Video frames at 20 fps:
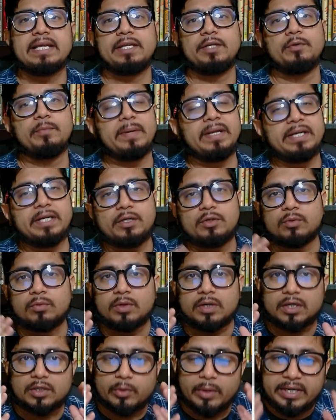you may need to
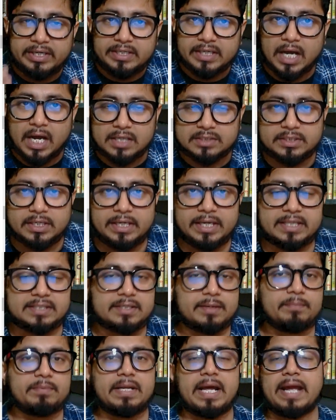work 20 hours a day
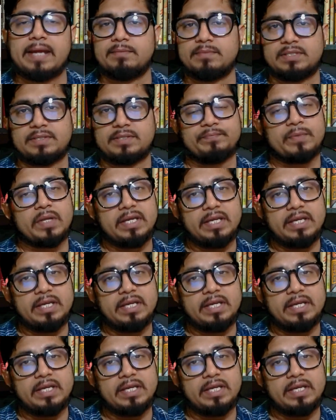sometimes